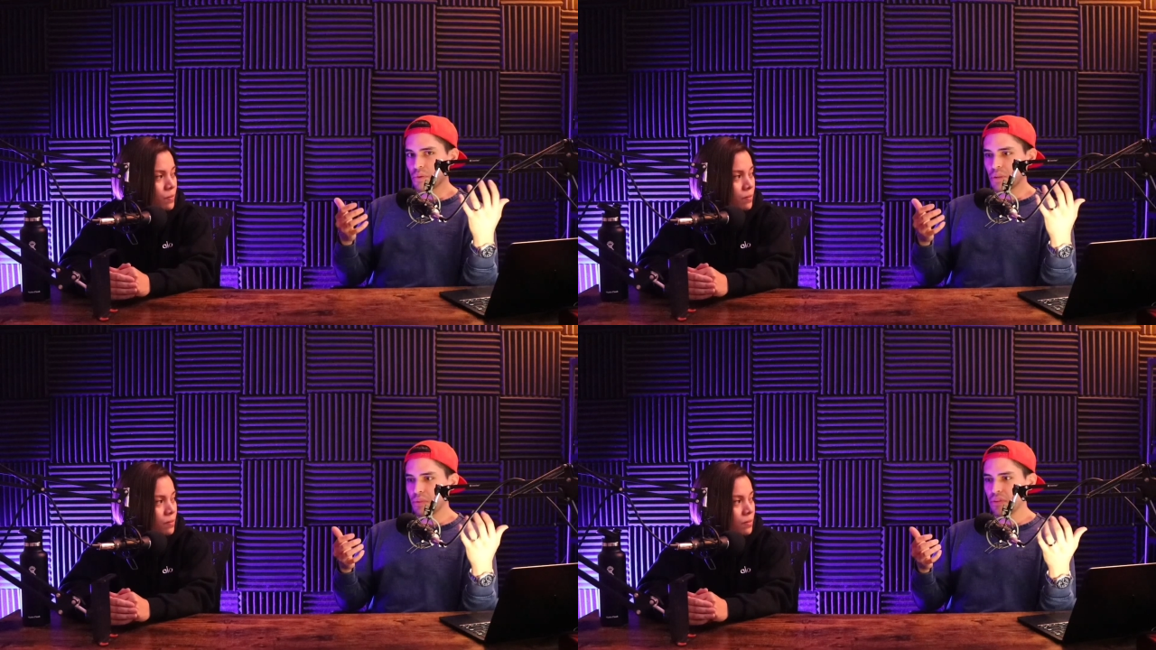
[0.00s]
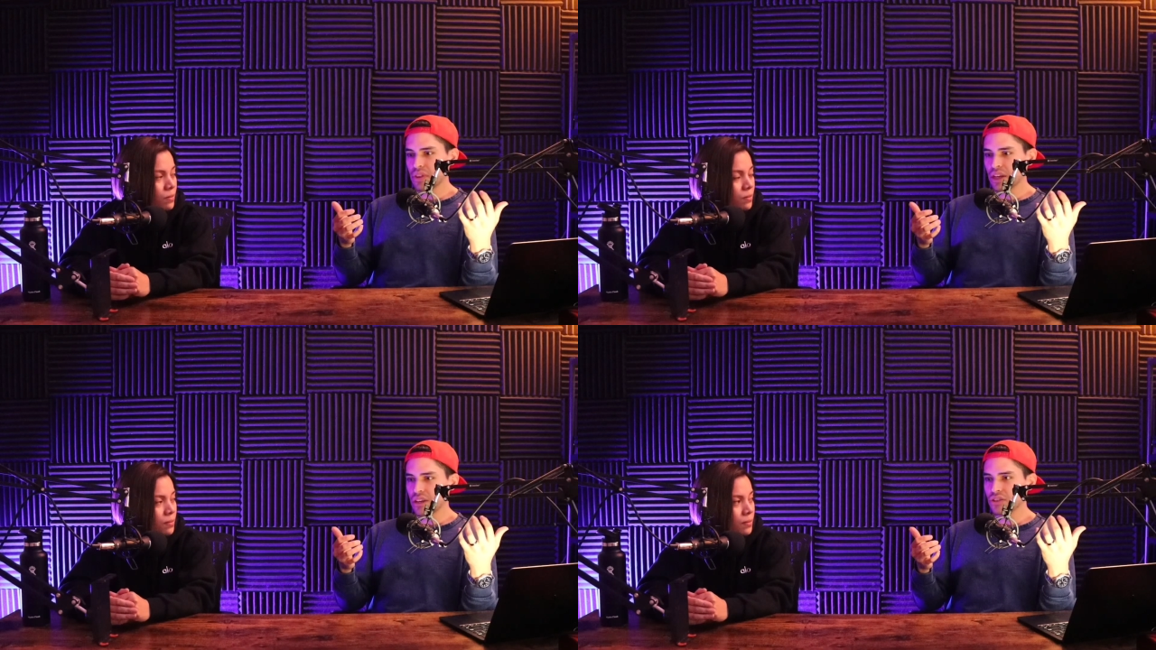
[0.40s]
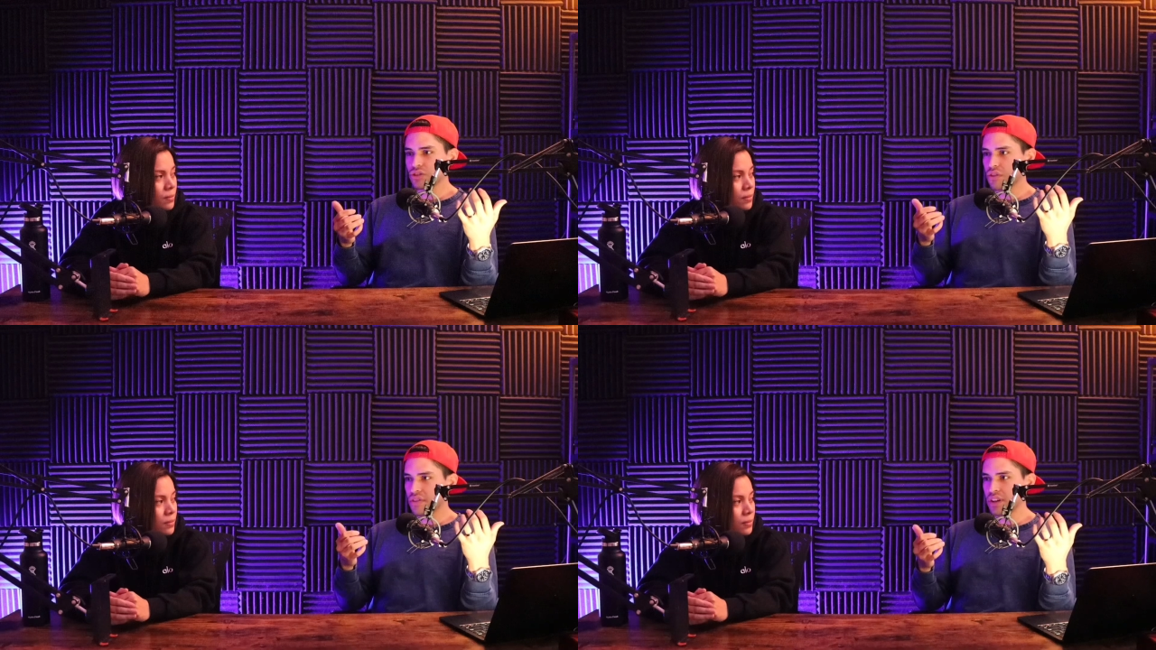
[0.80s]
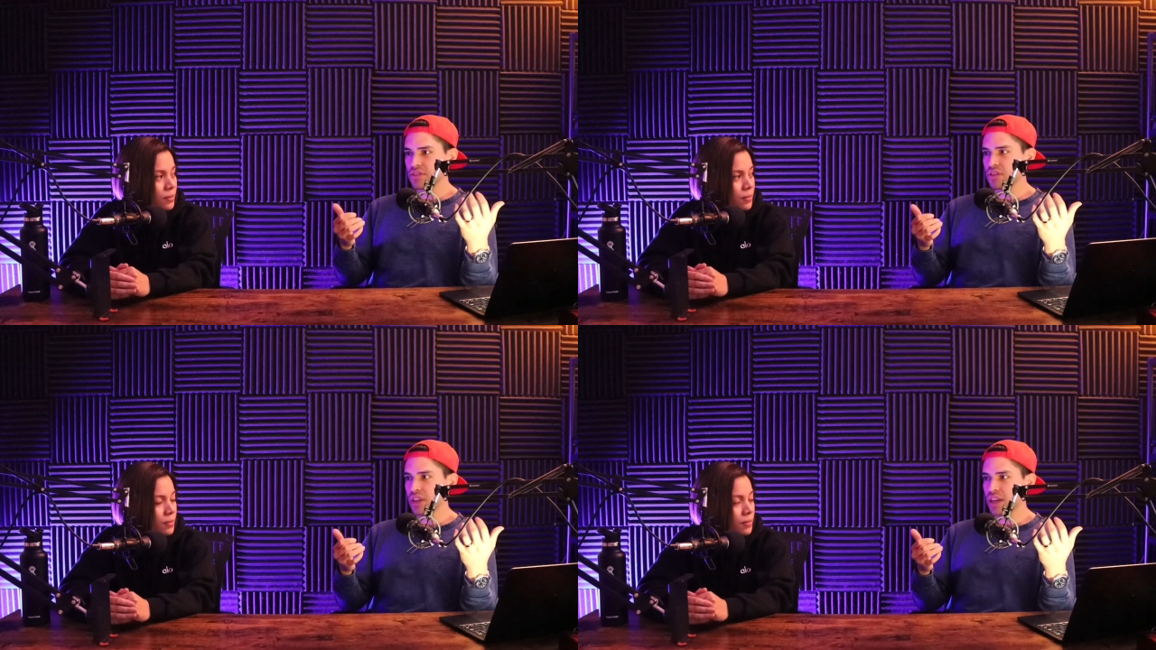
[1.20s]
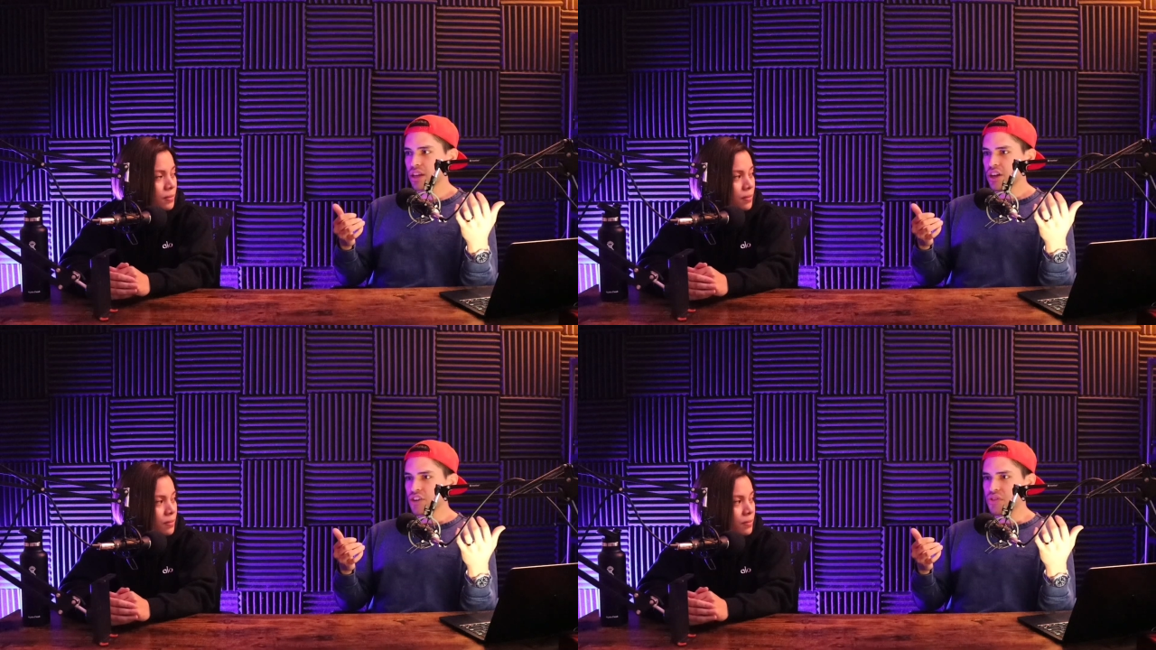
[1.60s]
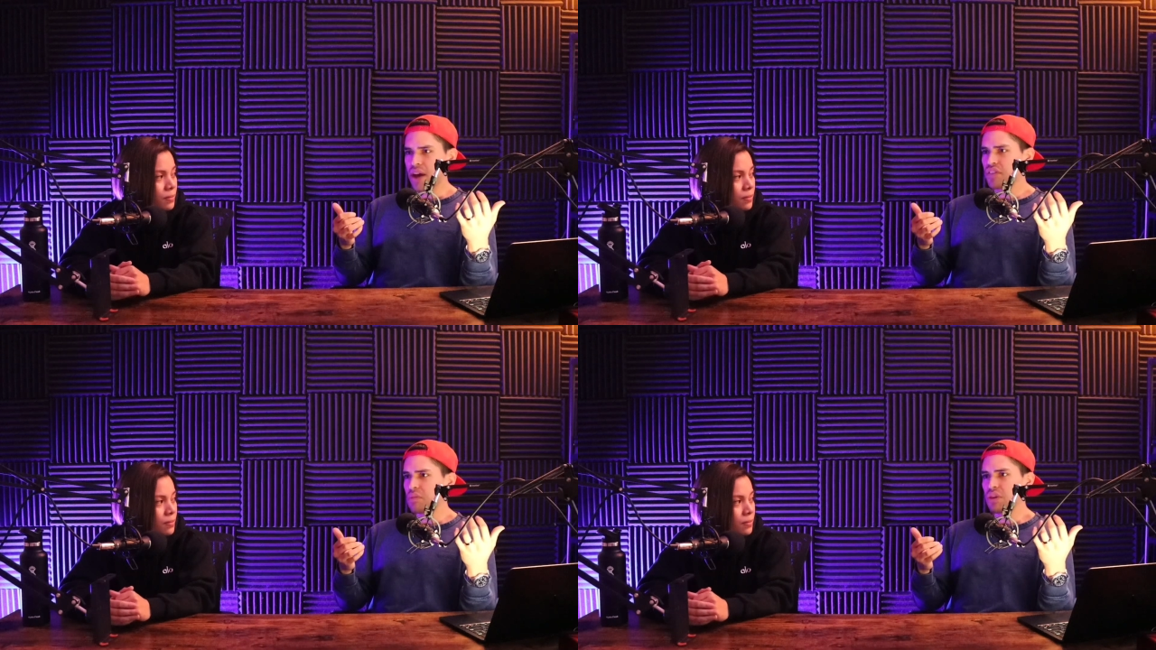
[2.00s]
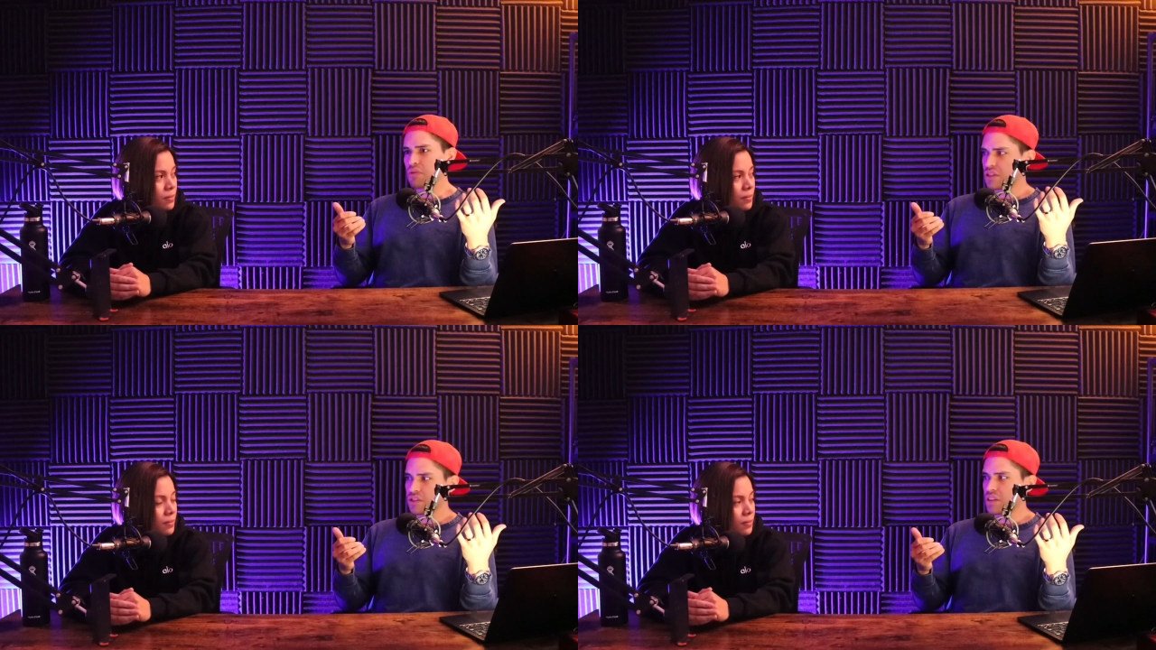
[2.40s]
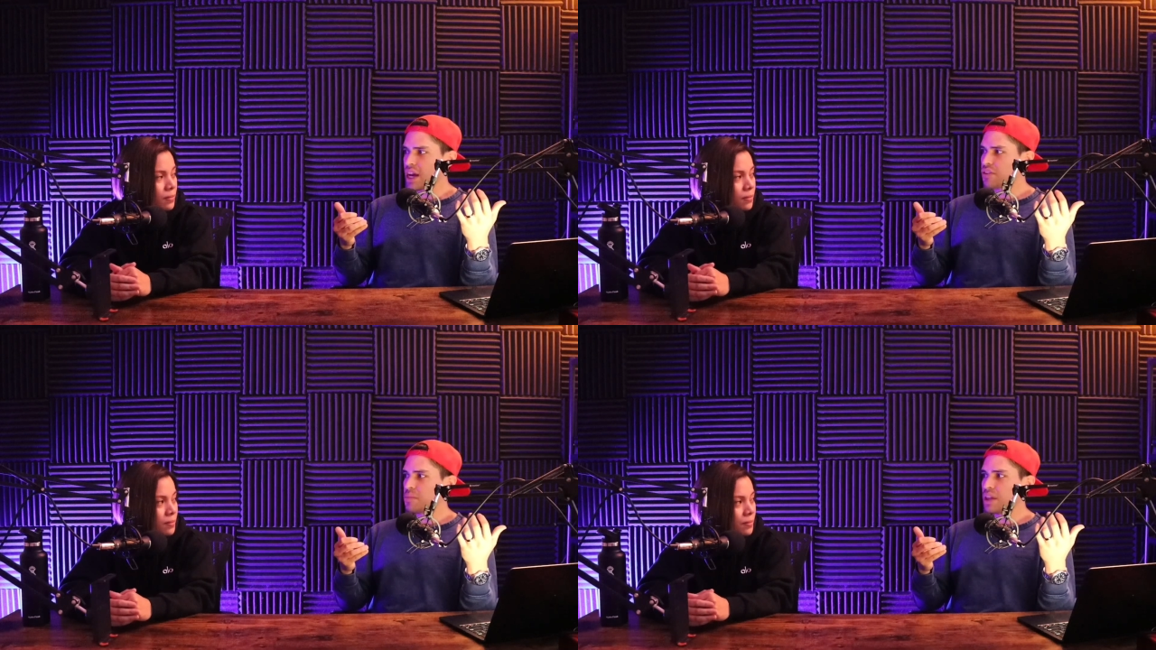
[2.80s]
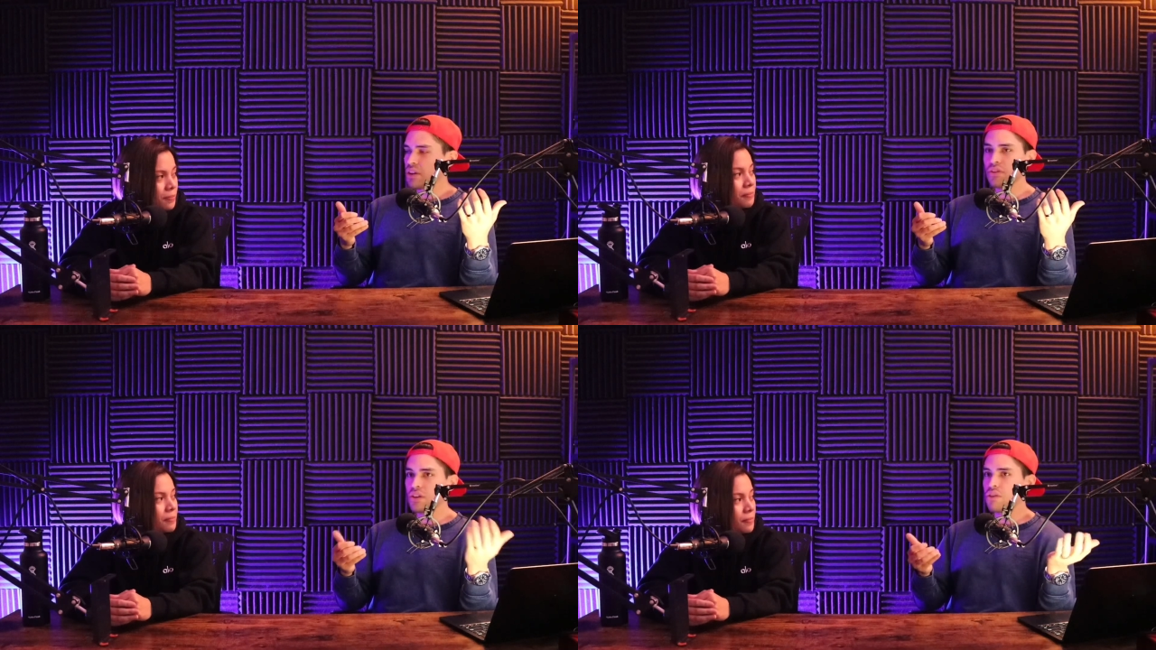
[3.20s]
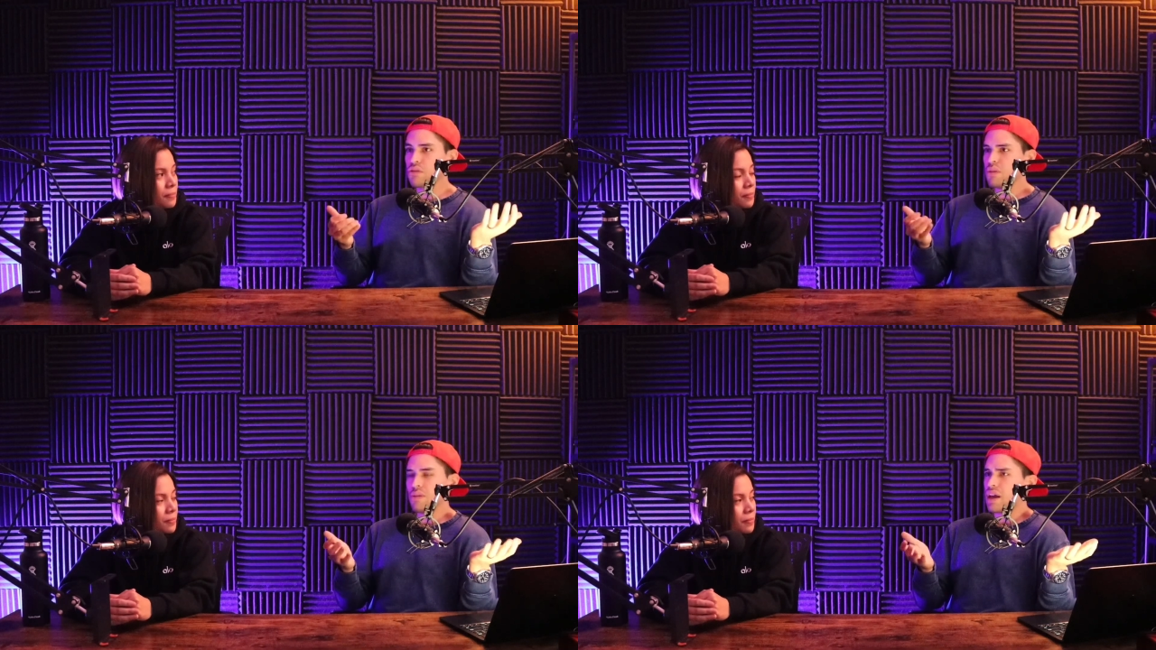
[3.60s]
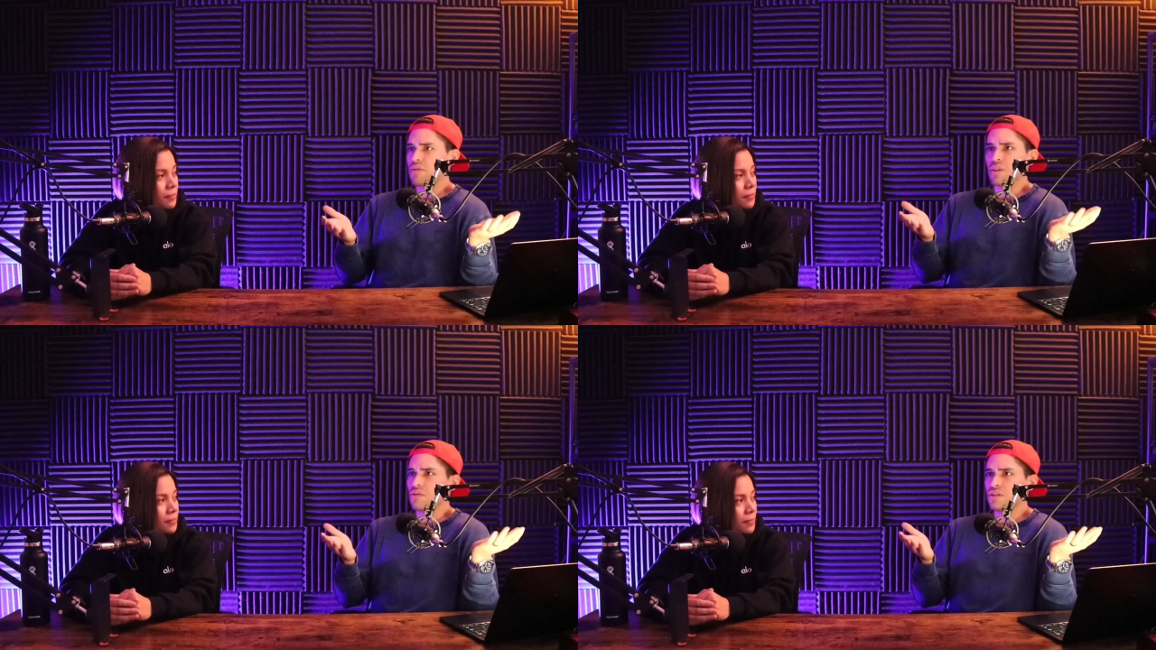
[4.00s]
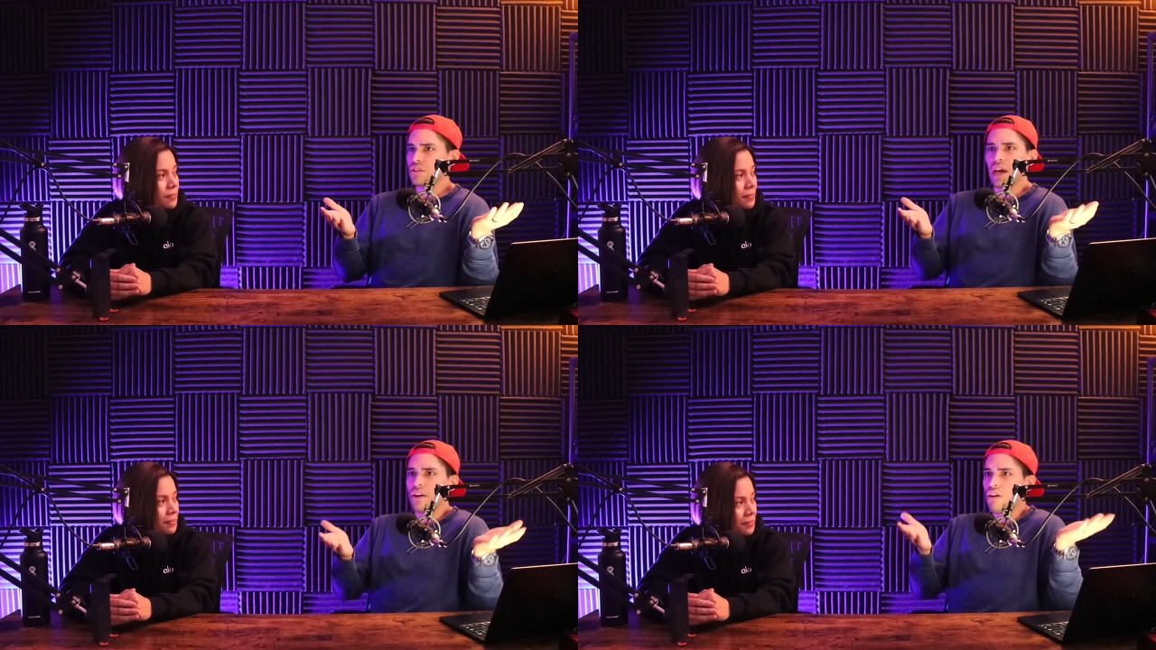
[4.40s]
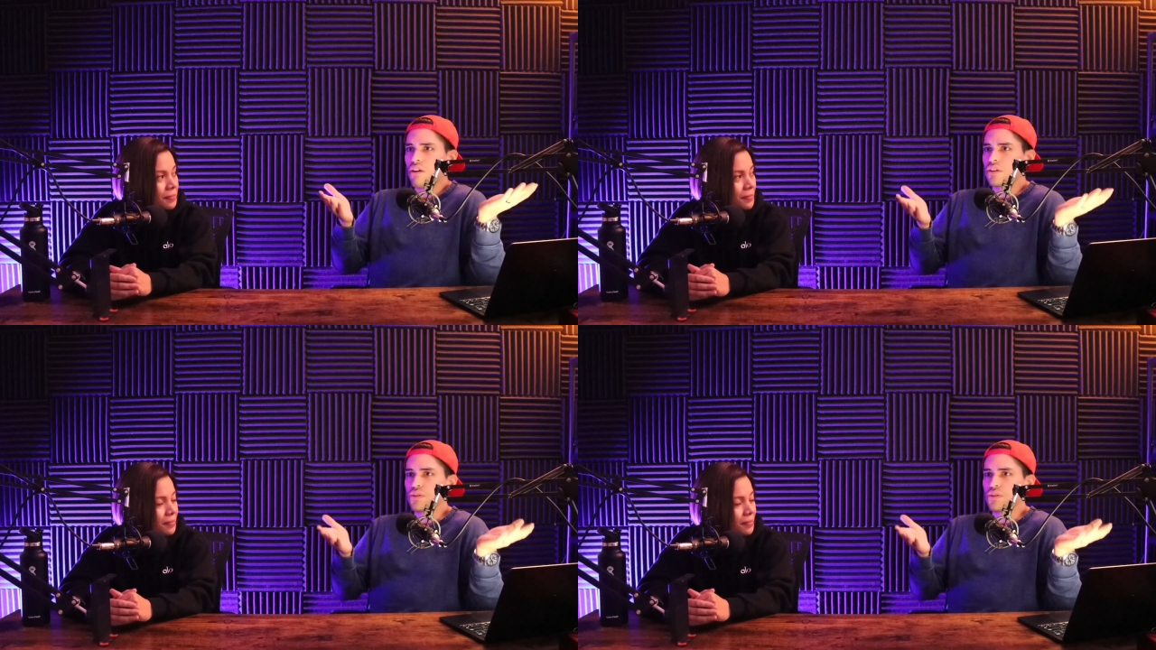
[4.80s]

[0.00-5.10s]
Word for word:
Speaker 1: when people think conservatives, they're like, you have to be Christian, you have to be that. No, you don't. You don't even have to be Christian at all.